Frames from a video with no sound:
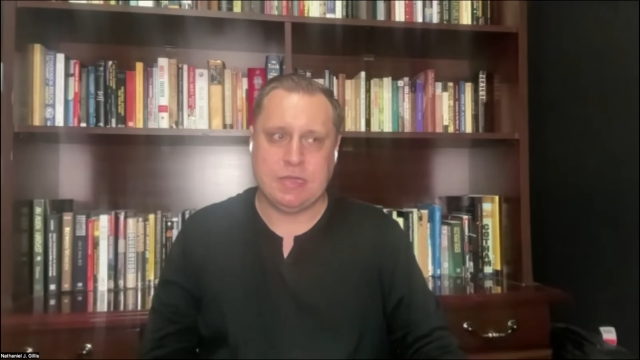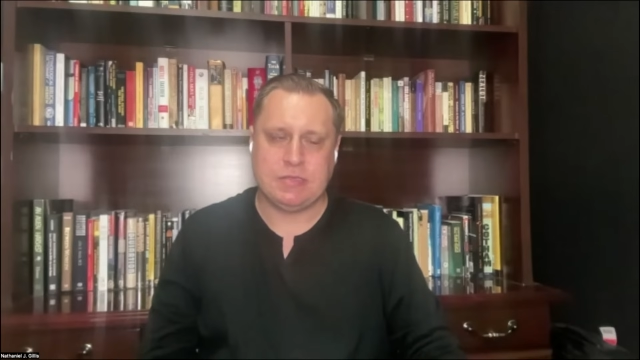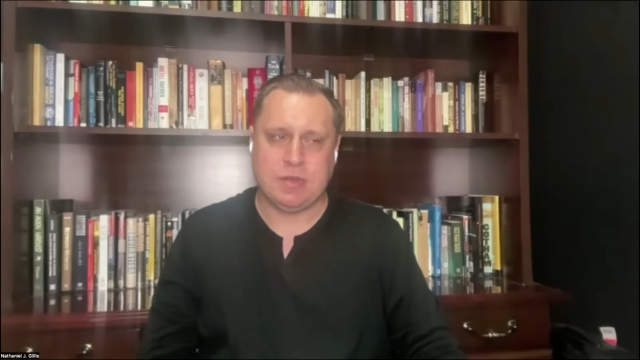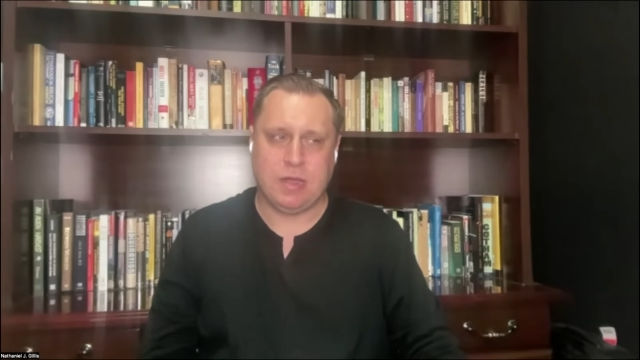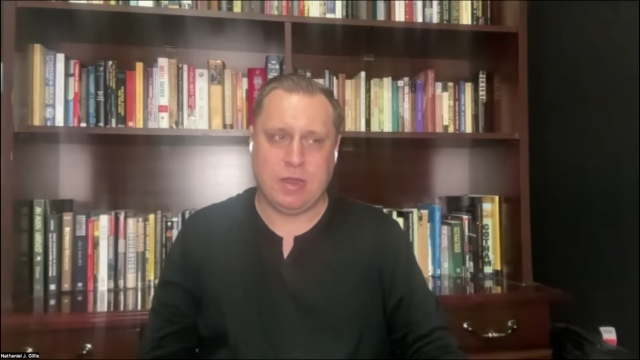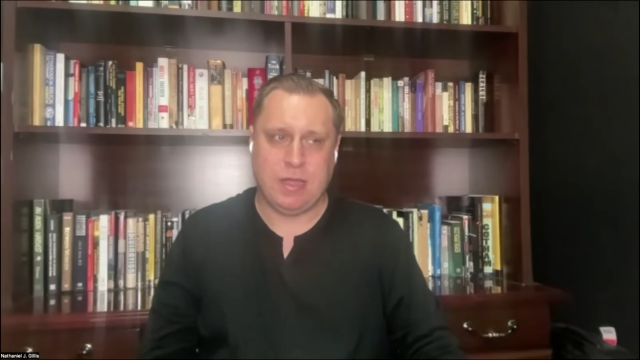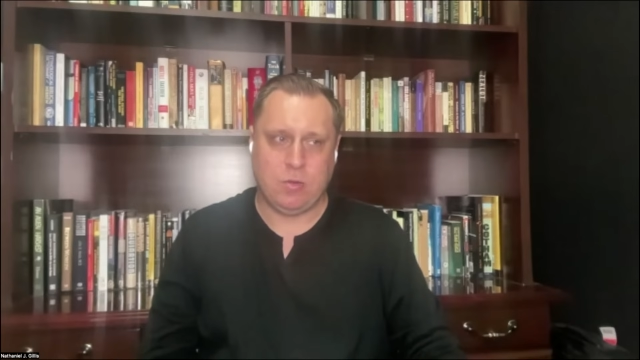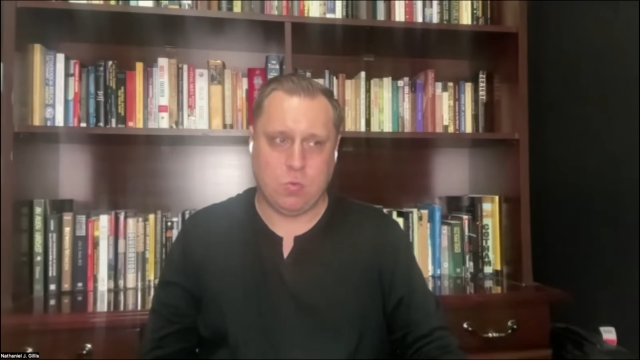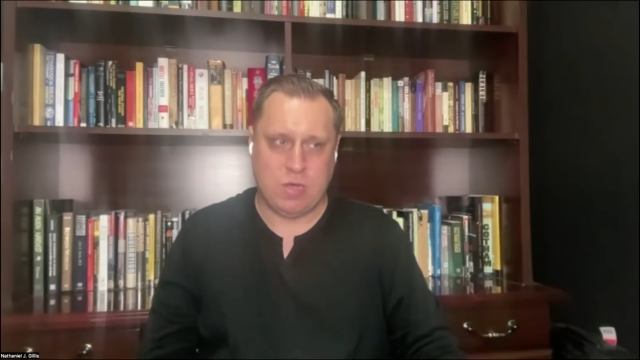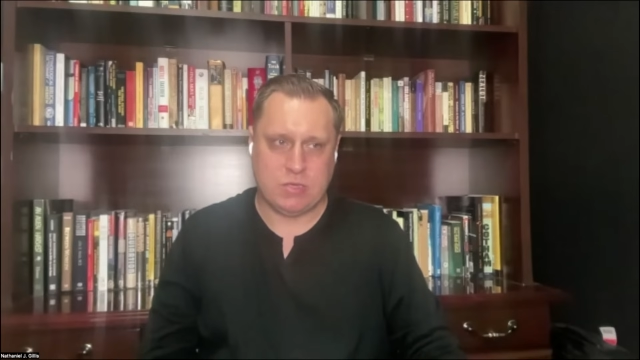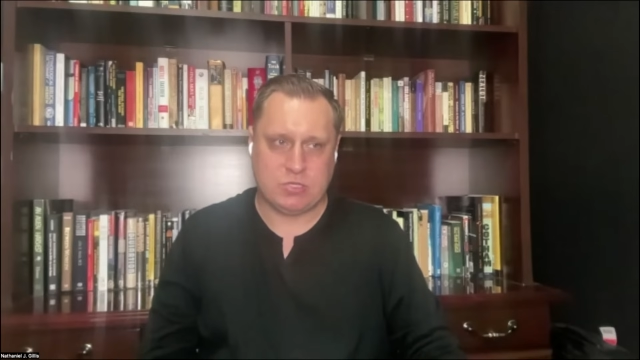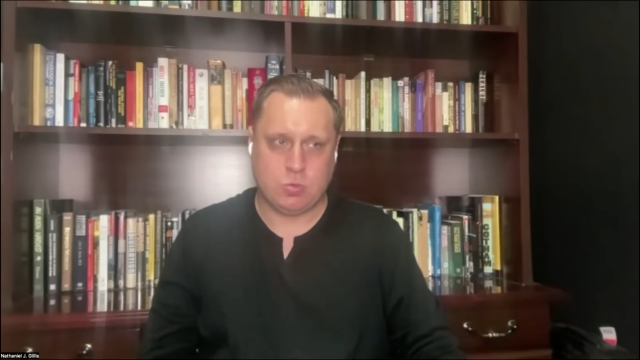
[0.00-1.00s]
a lot like
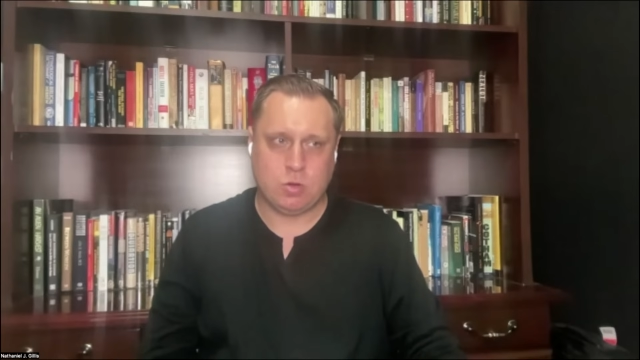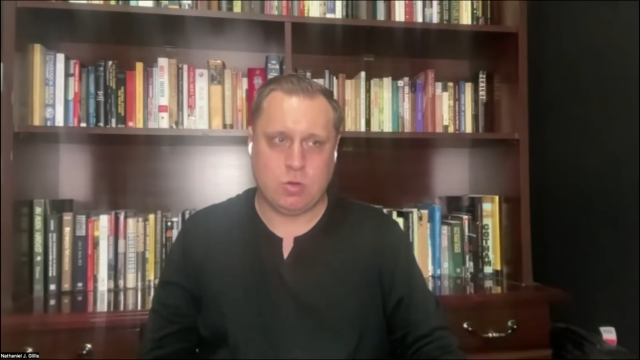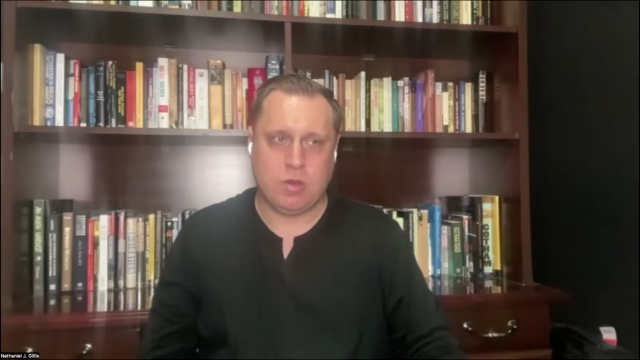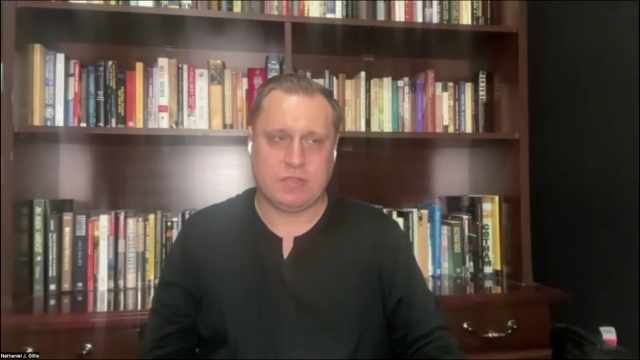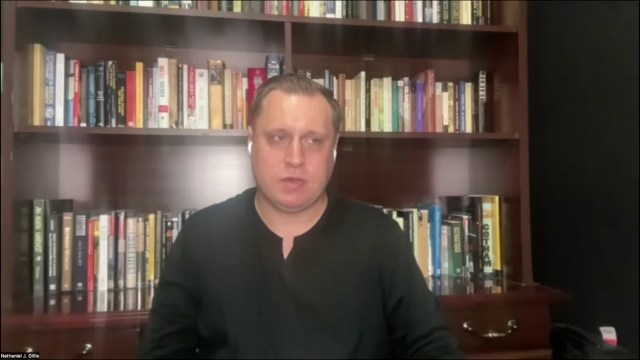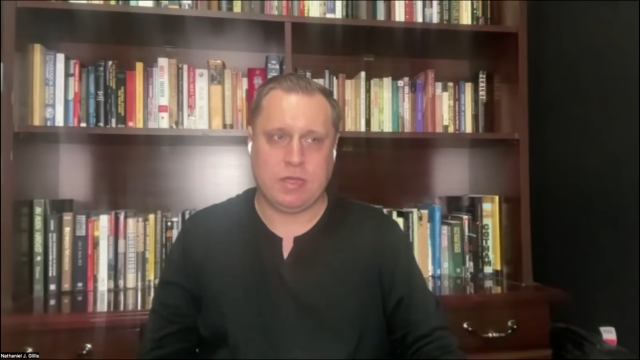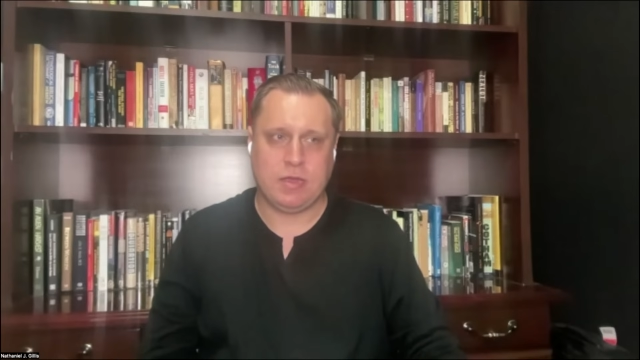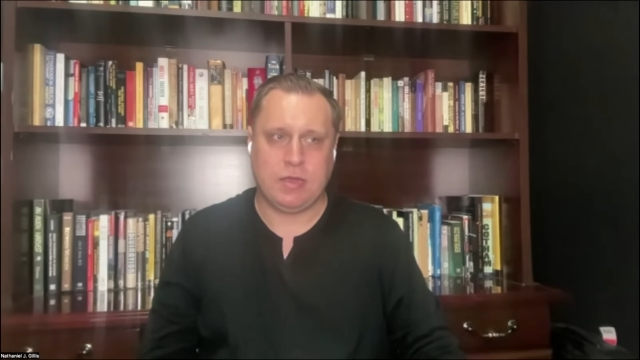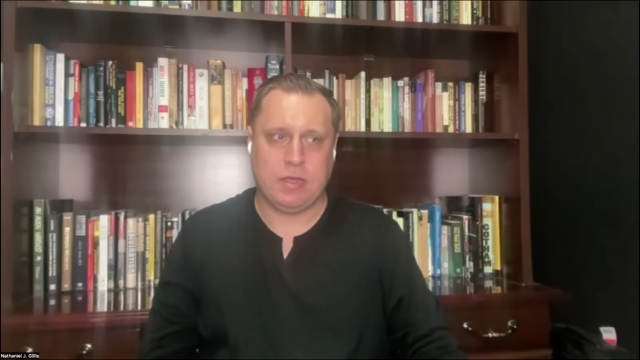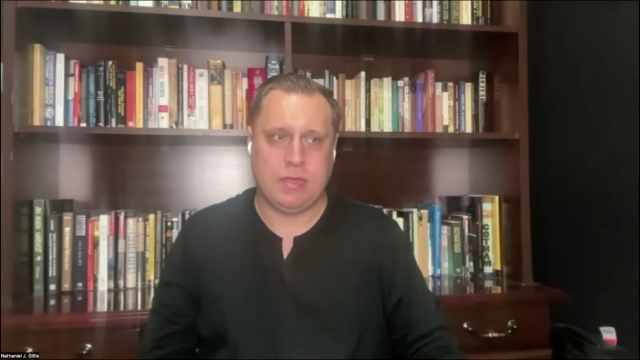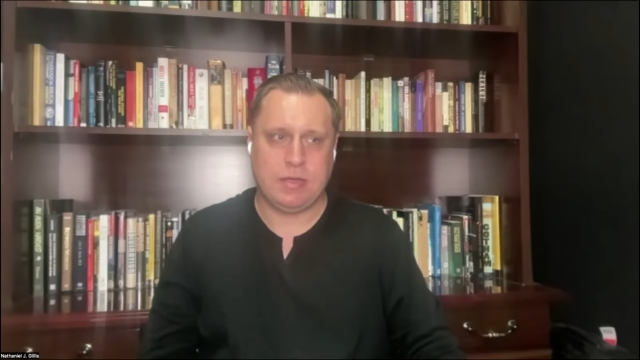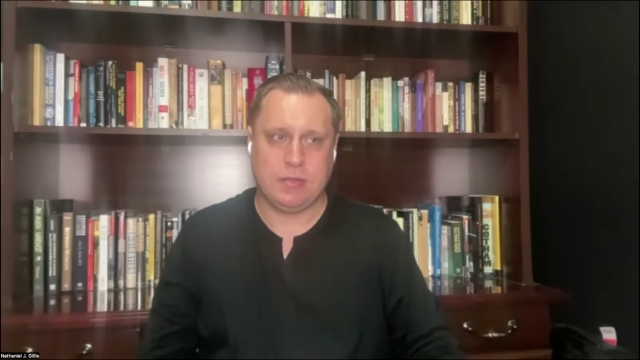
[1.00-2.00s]
Westworld. It's a lot
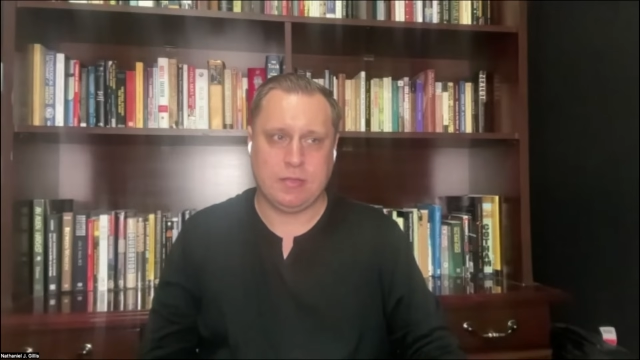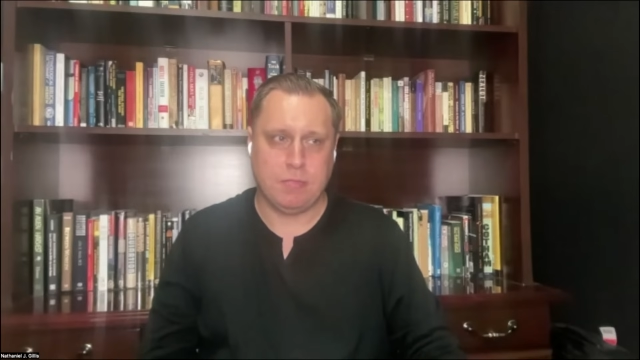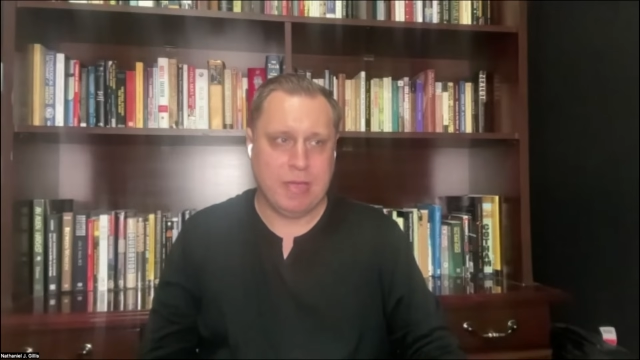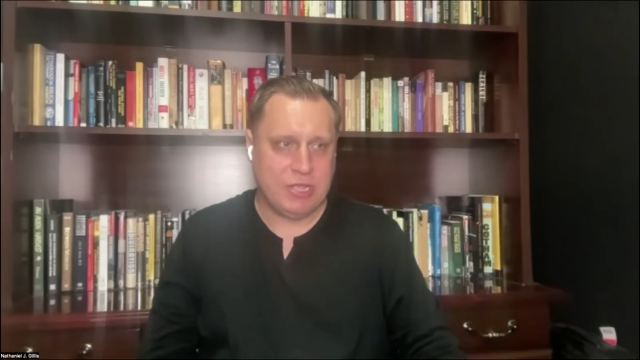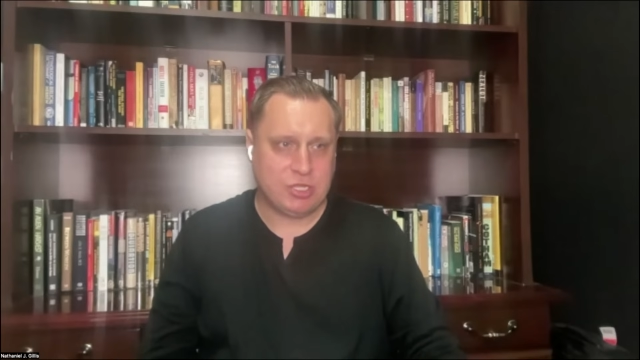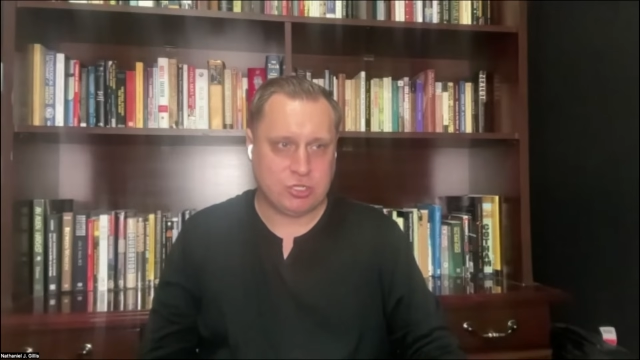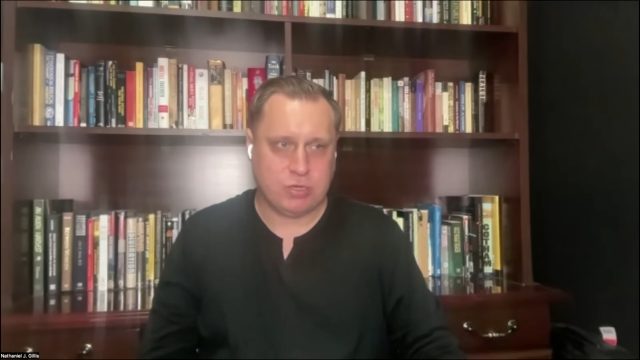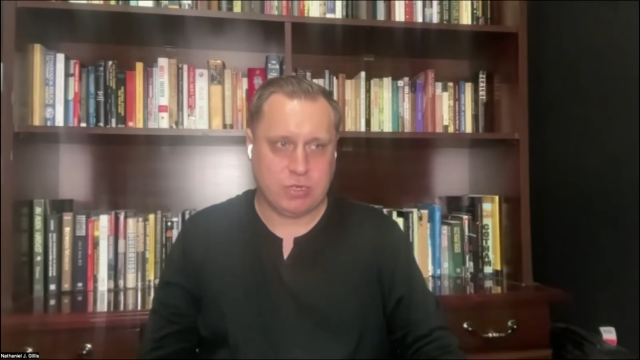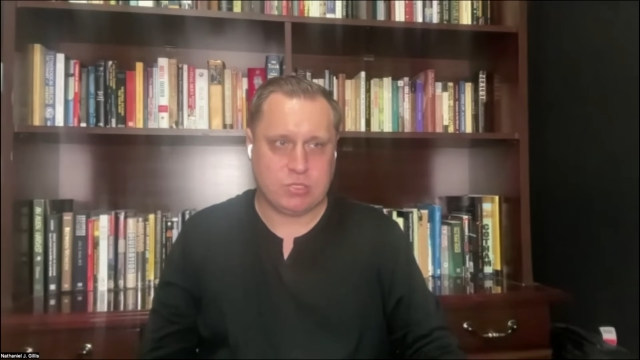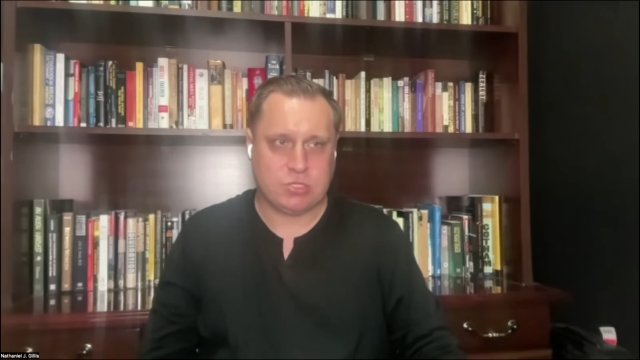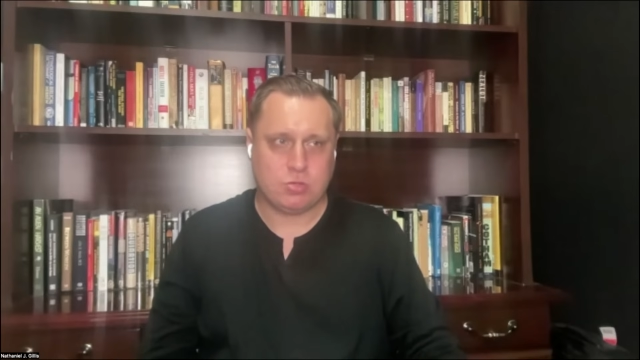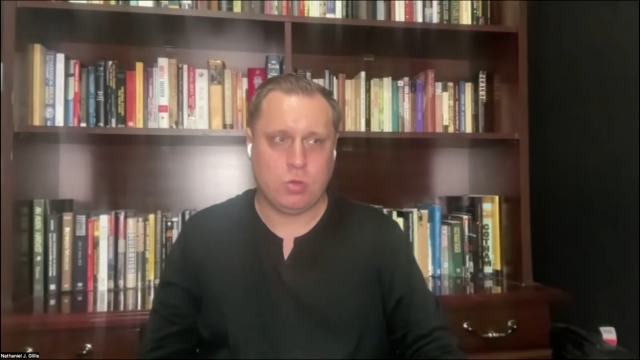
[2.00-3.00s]
like The
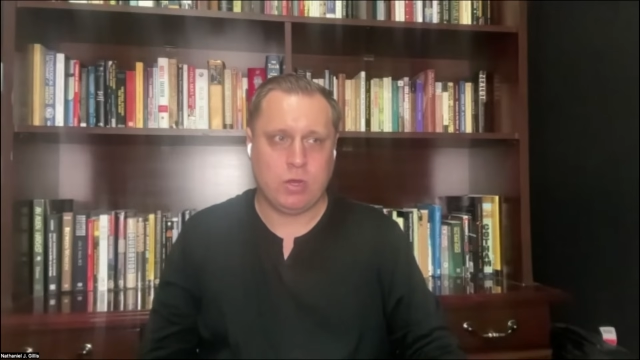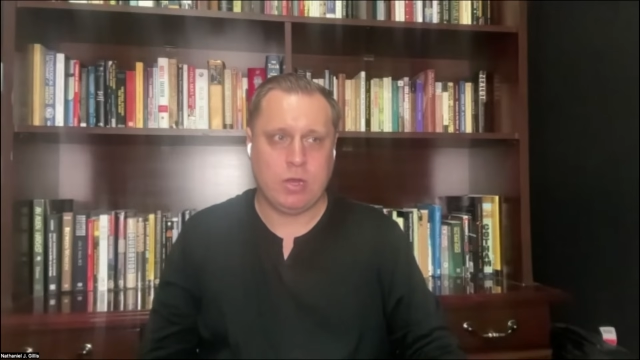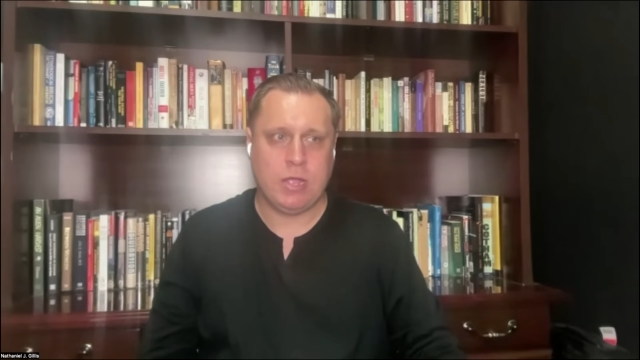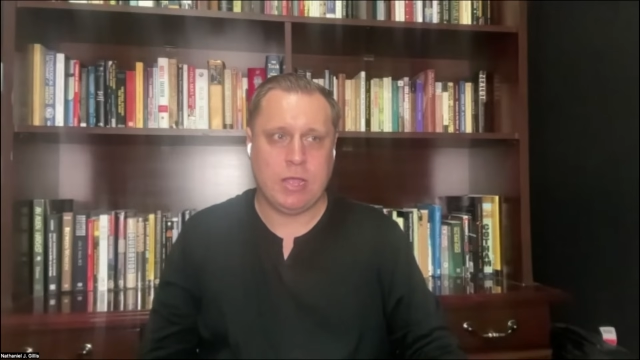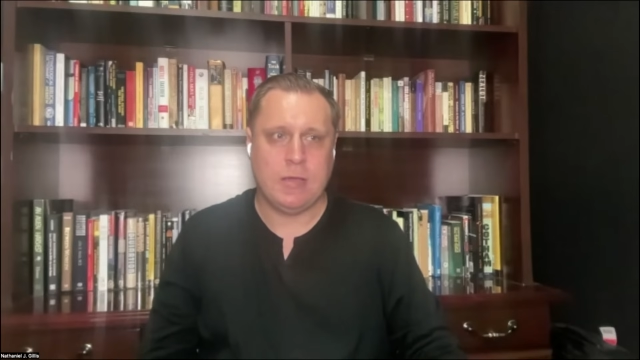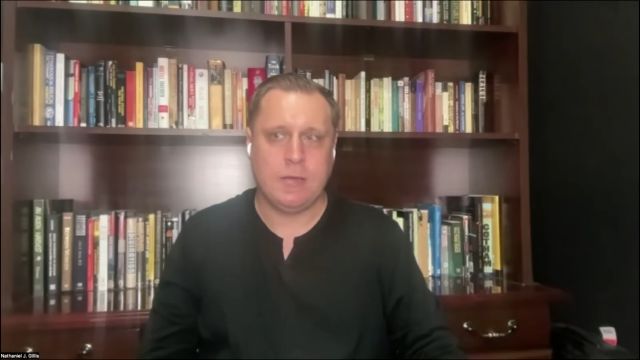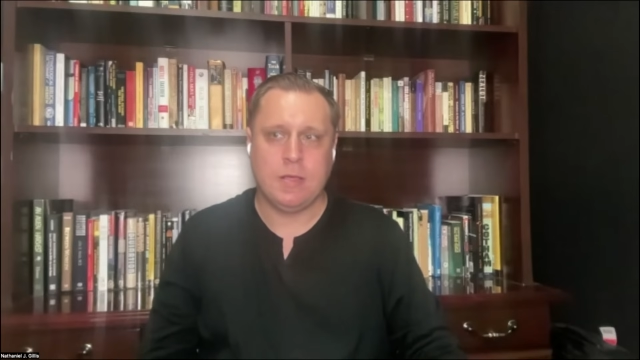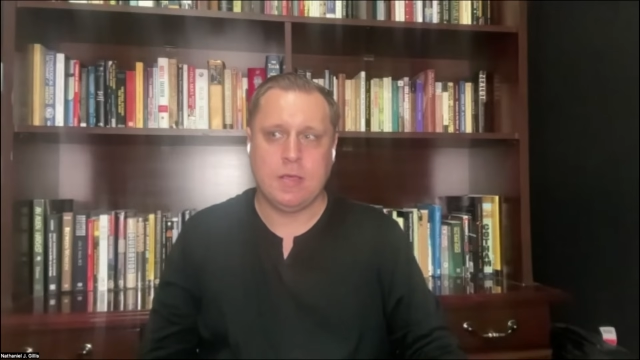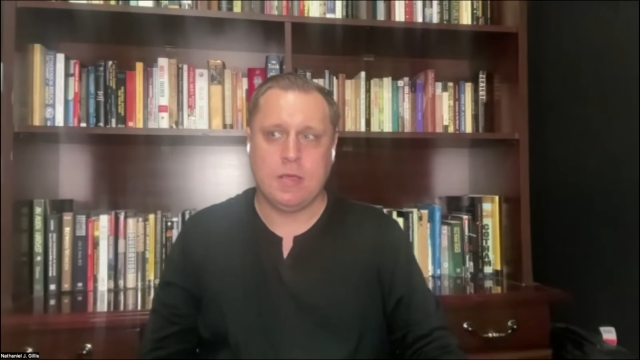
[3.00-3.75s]
Matrix, wherein